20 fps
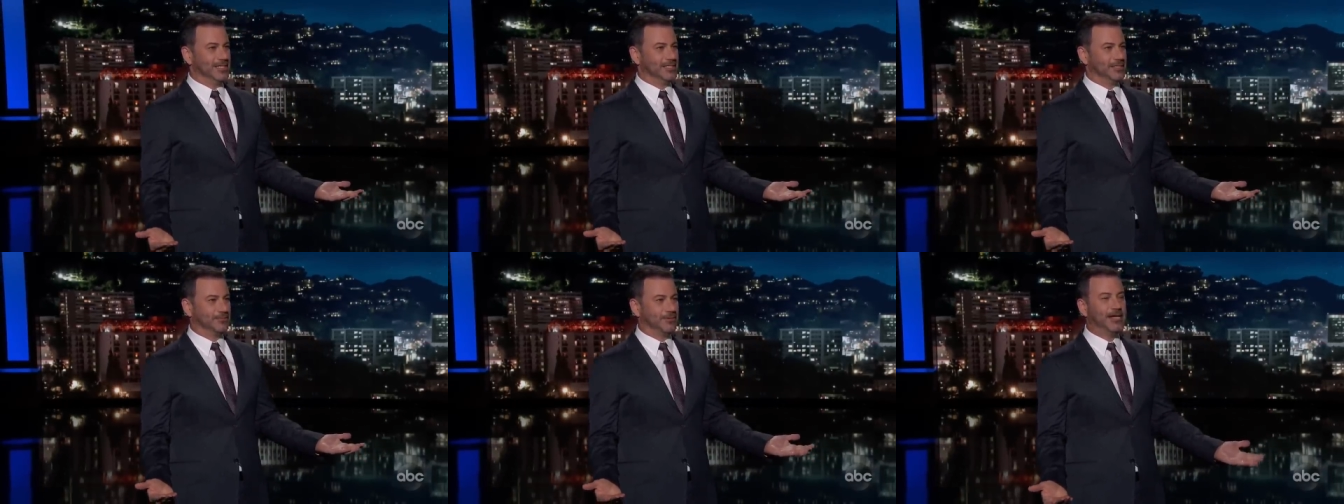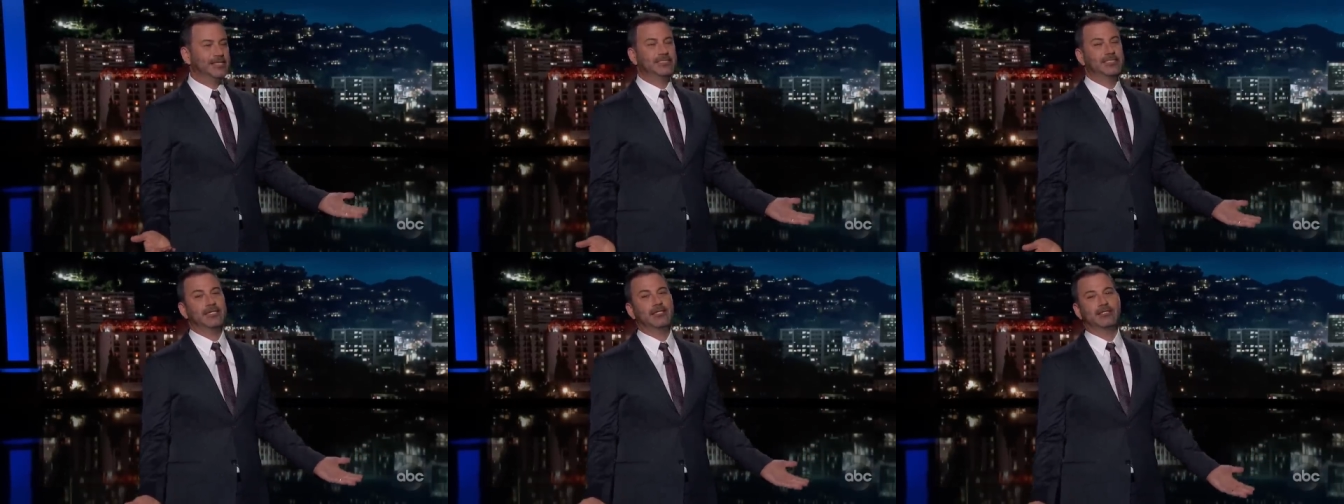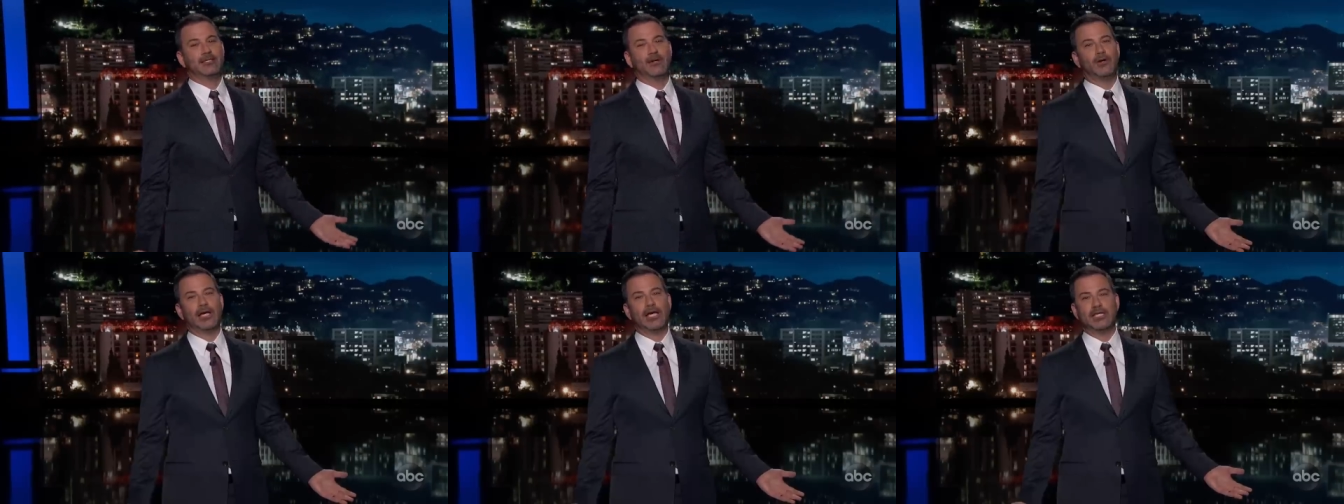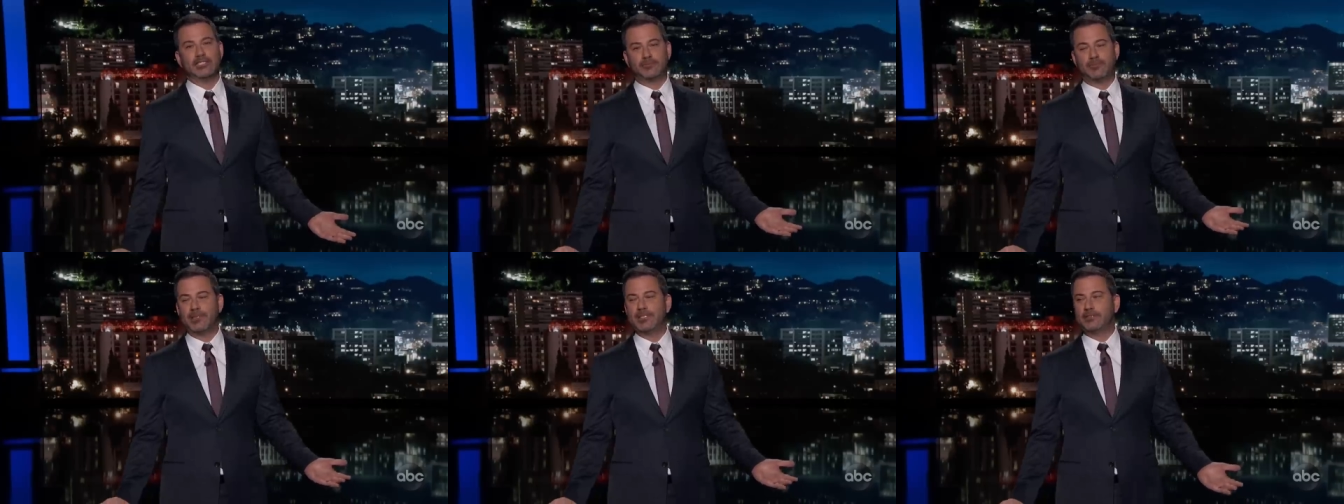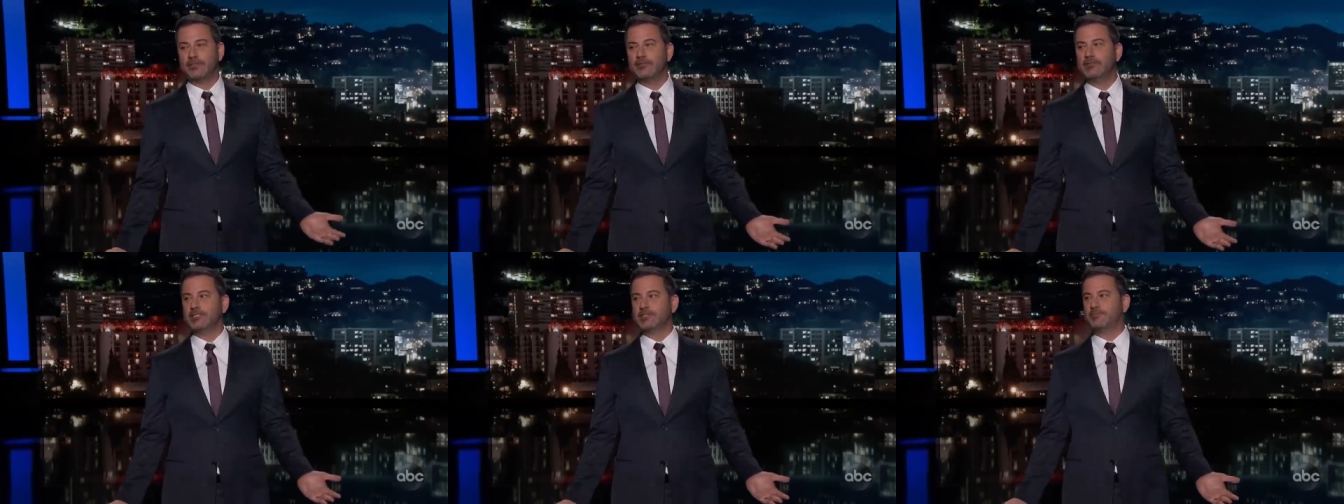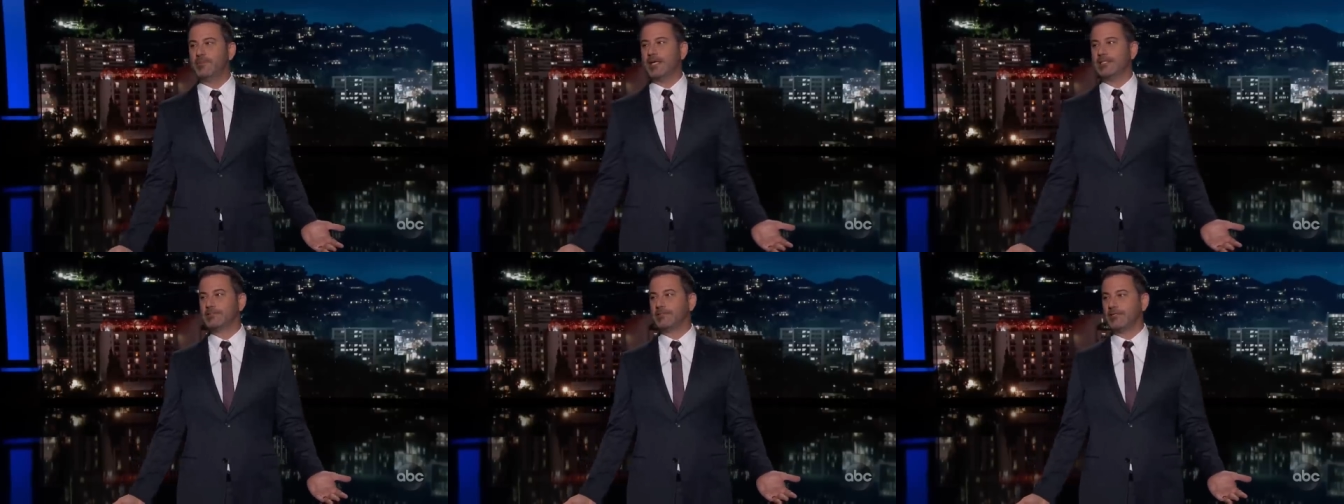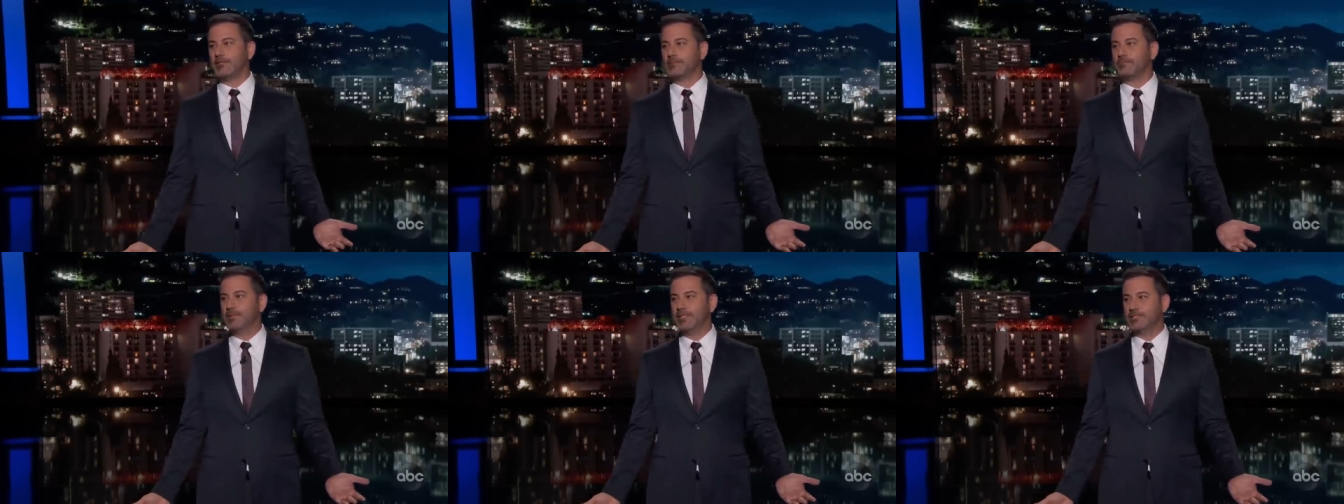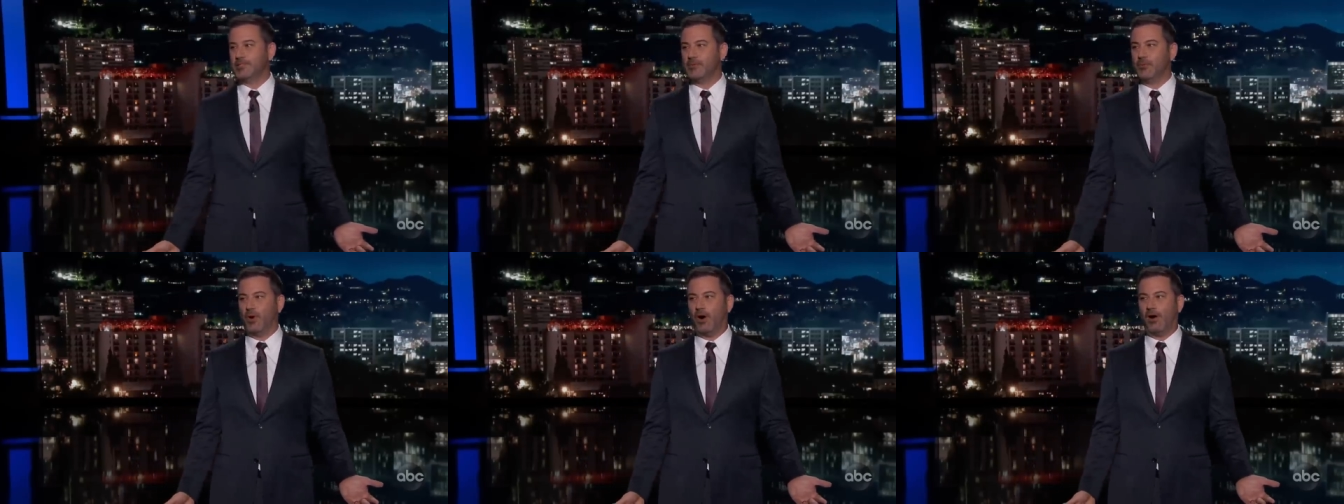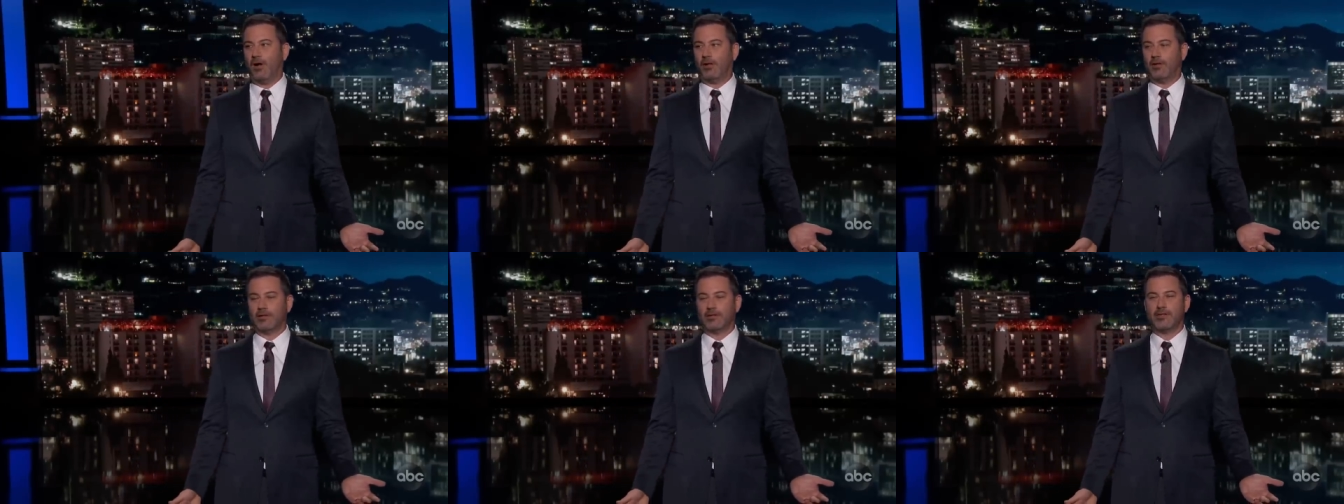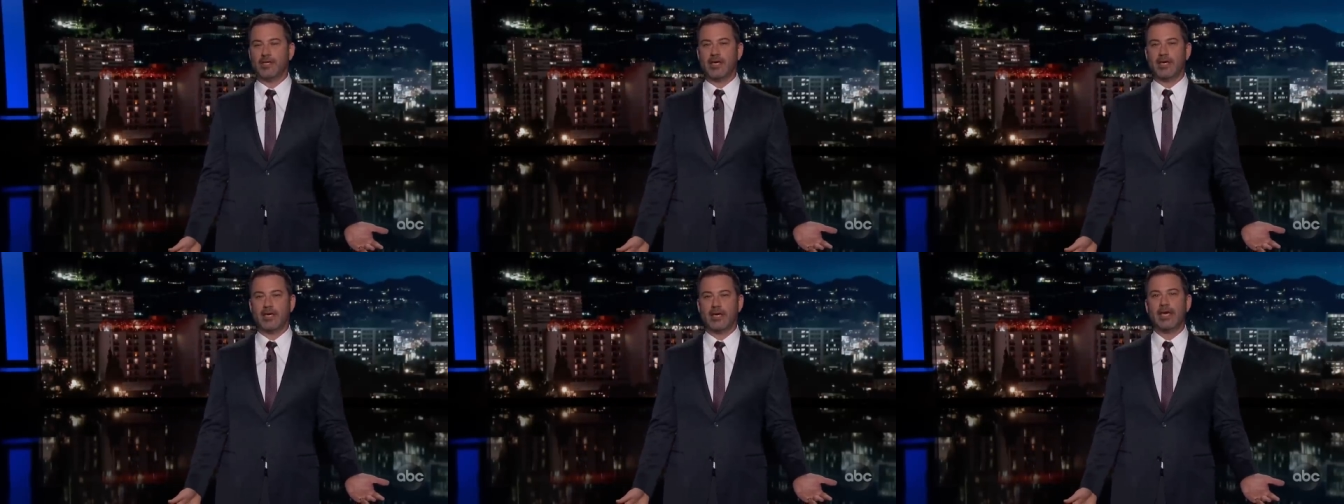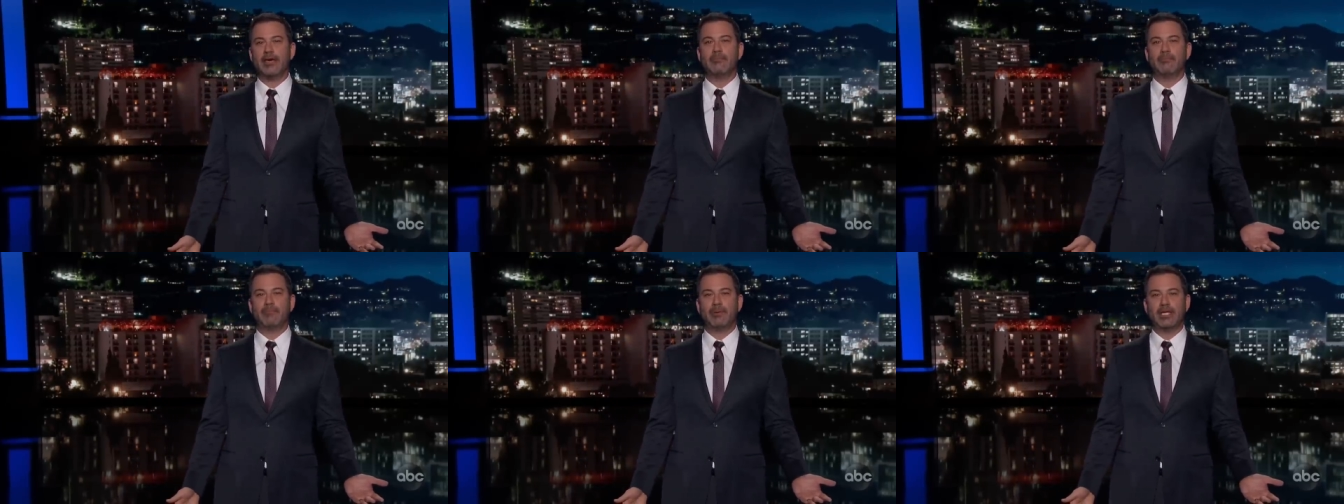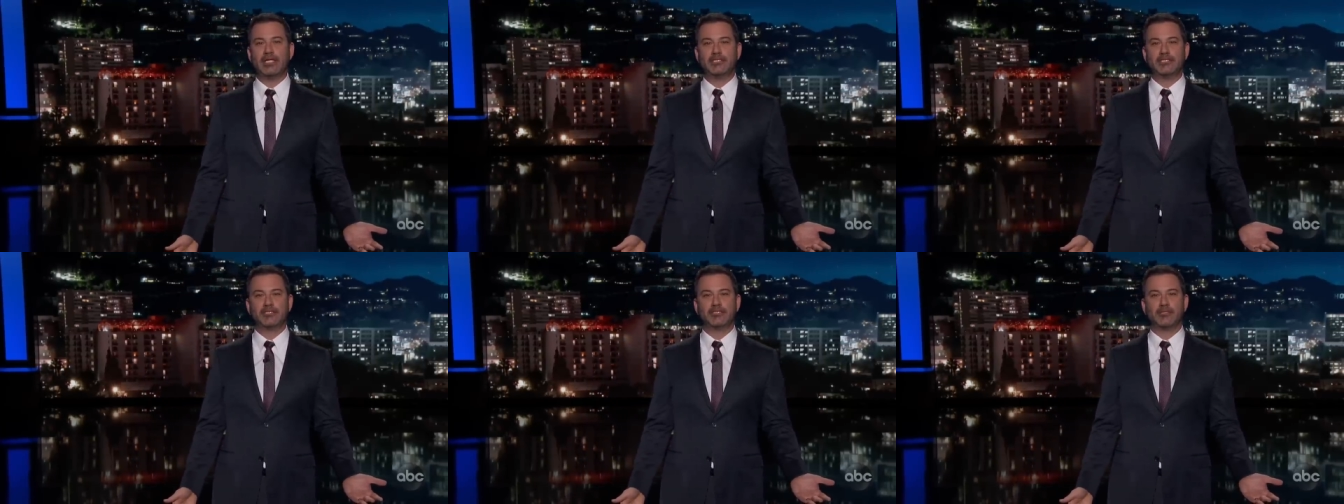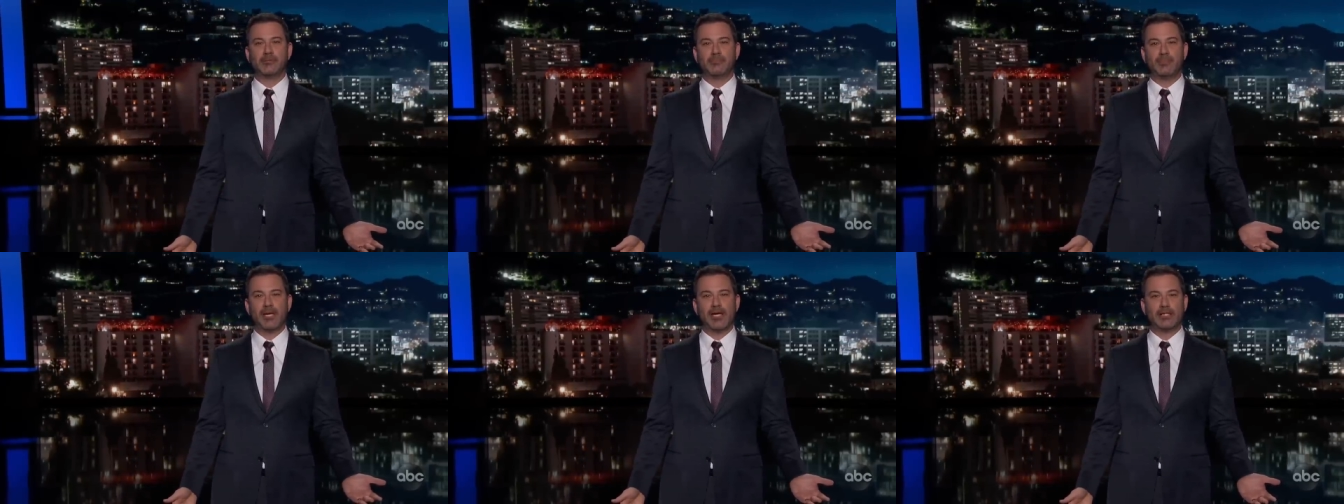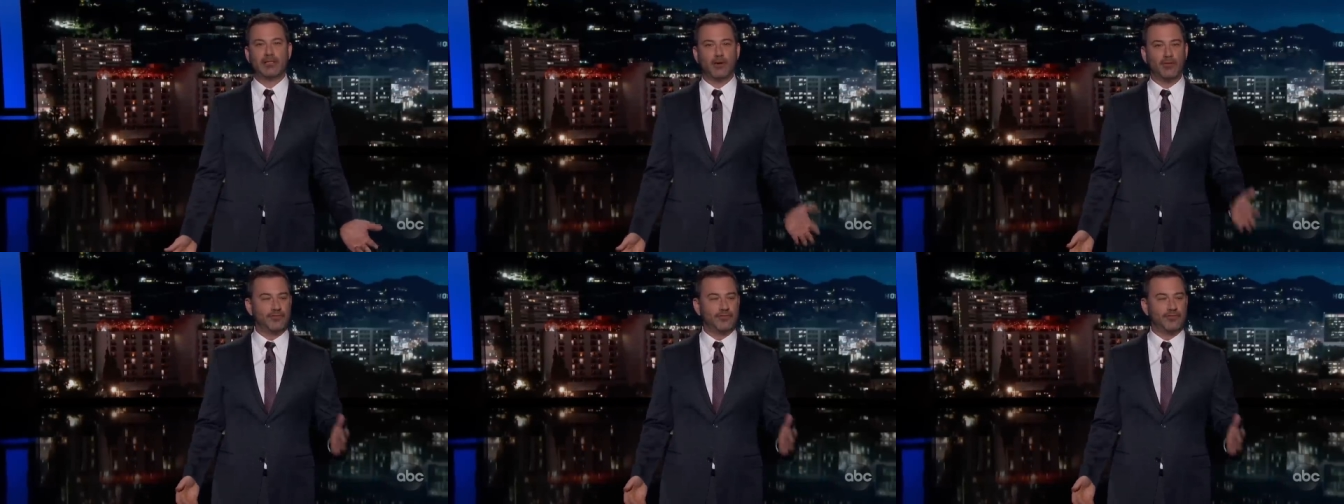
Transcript: The president, though, he's been doing his best to look busy while the impeachers are picked.